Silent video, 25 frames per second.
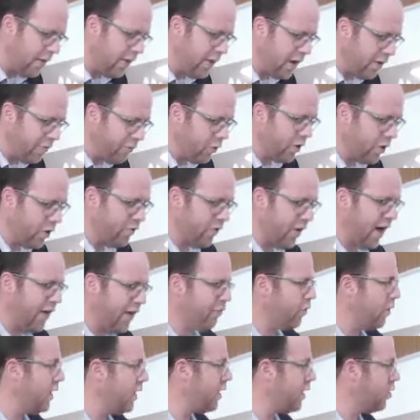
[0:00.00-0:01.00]
and therefore, if
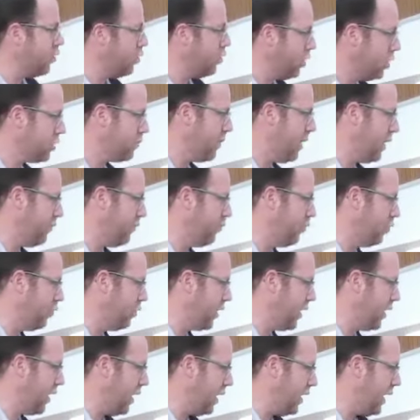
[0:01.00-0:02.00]
I've already cooked my
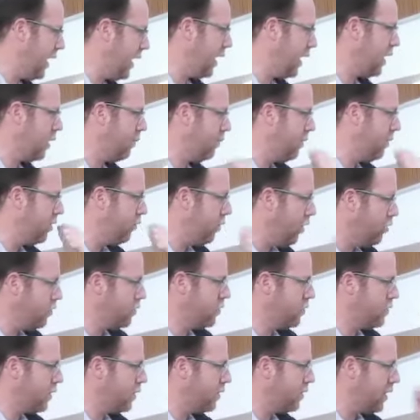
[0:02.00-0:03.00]
food and I now come and
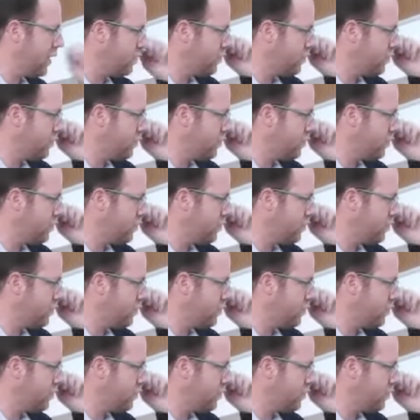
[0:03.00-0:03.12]
roast it,